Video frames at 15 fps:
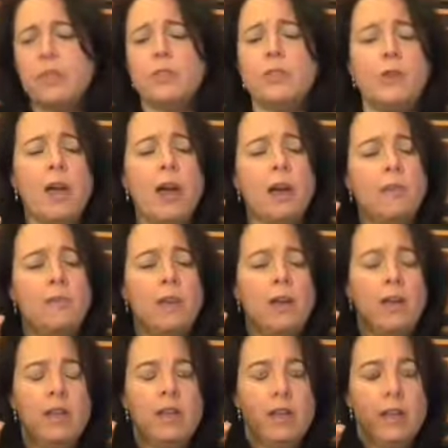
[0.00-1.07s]
So you have
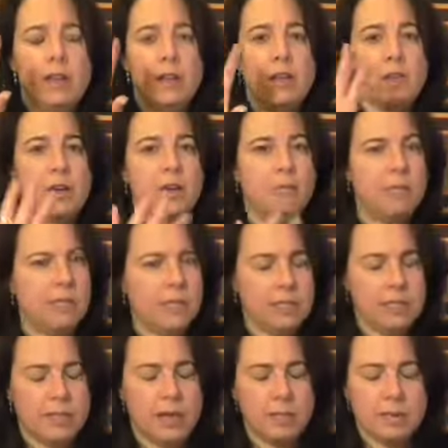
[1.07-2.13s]
a
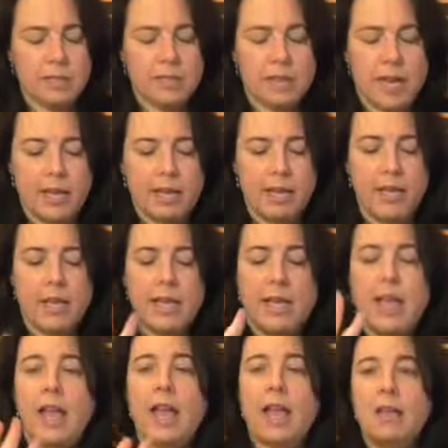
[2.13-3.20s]
completely separate set,
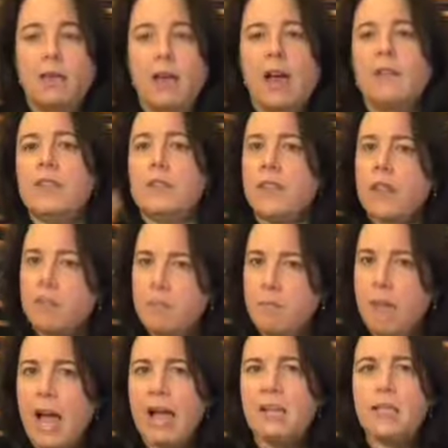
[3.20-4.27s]
and you have this kind
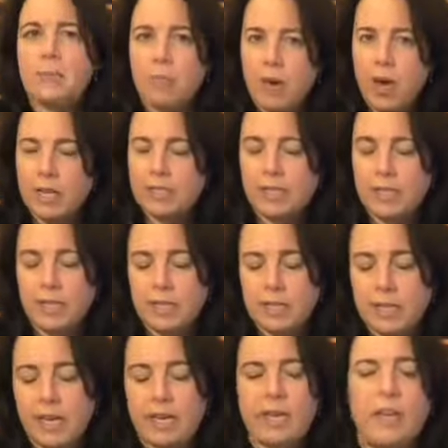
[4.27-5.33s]
of batch
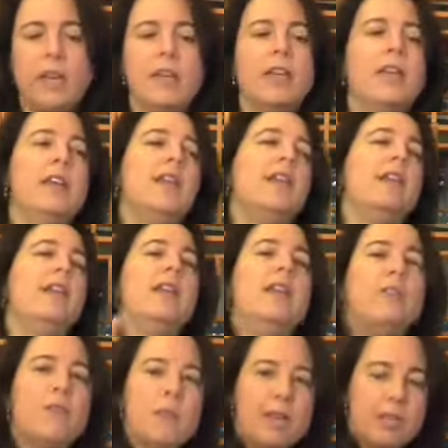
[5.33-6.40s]
processing technique. In
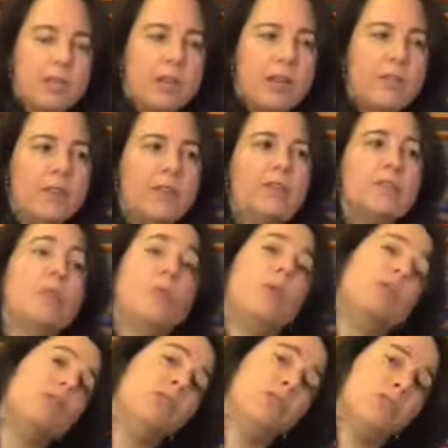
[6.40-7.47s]
information governance,
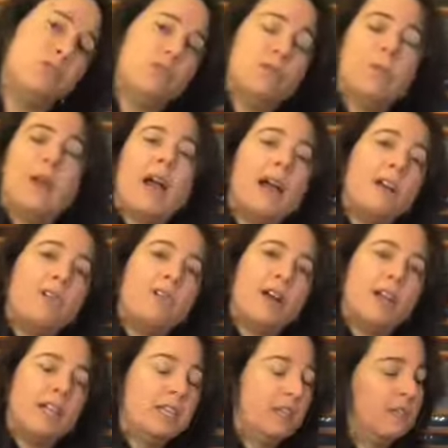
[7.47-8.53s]
once you're through the back
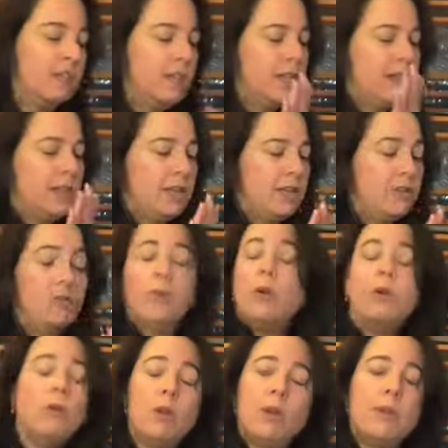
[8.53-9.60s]
file, you're
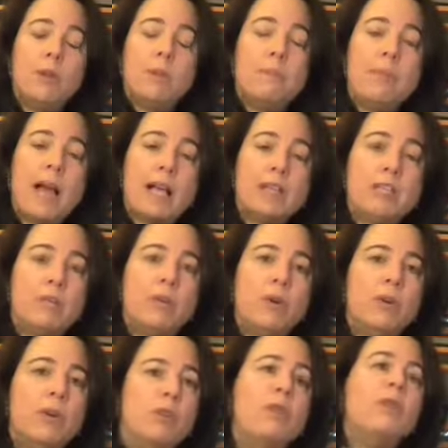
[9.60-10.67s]
no longer in a batch
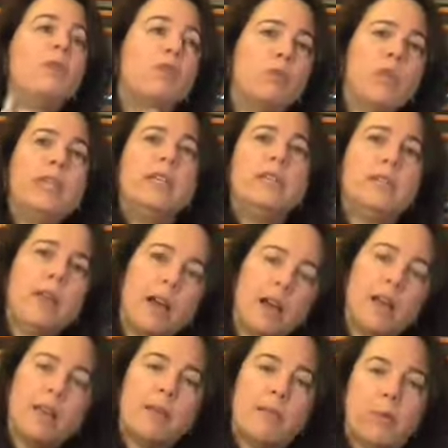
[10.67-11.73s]
mode. You're in a
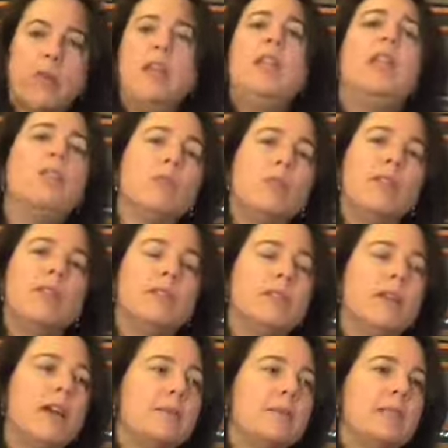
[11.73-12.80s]
real-time or near
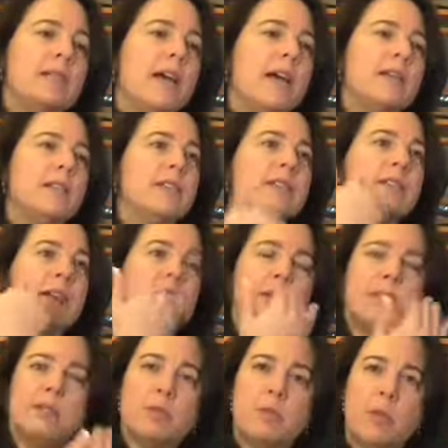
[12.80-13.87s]
real-time status. A
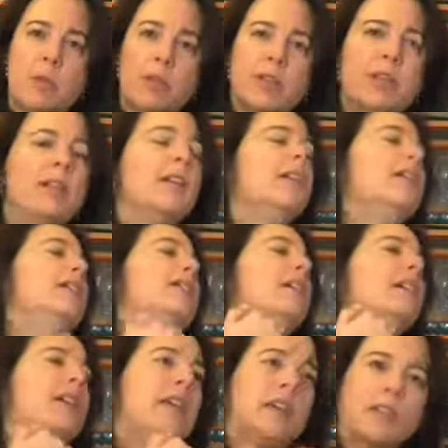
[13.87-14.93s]
document is born, it's
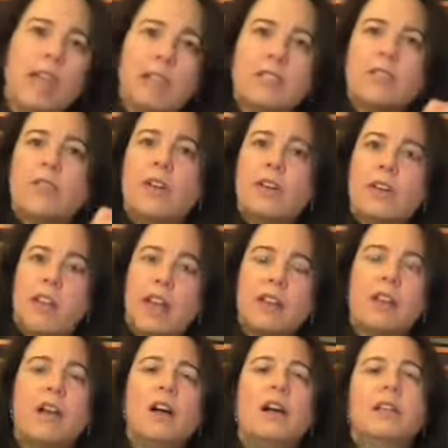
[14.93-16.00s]
going to get classified,
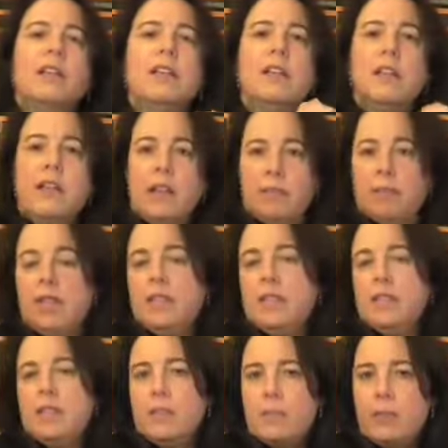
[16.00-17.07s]
cataloged, and
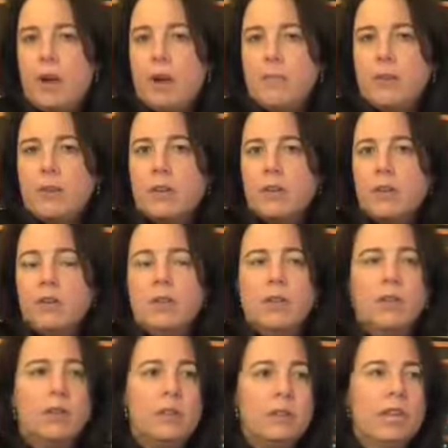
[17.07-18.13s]
placed in the proper
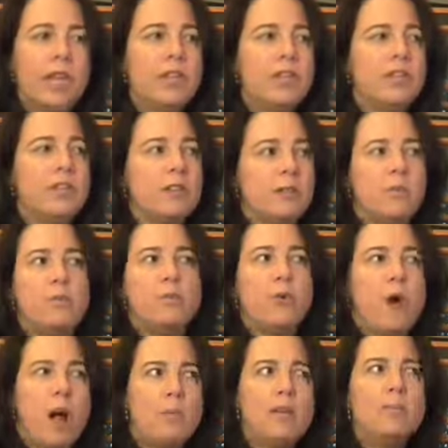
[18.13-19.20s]
location,
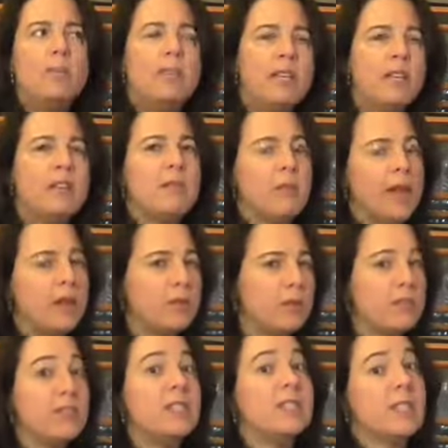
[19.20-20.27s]
probably in a
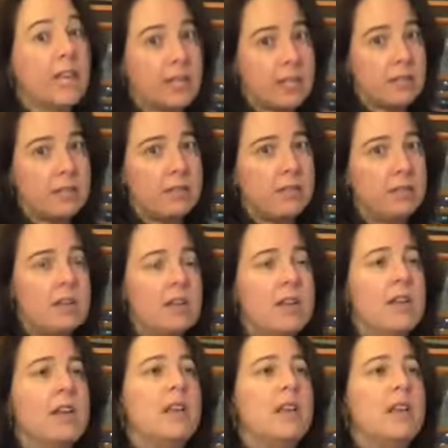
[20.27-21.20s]
matter of seconds.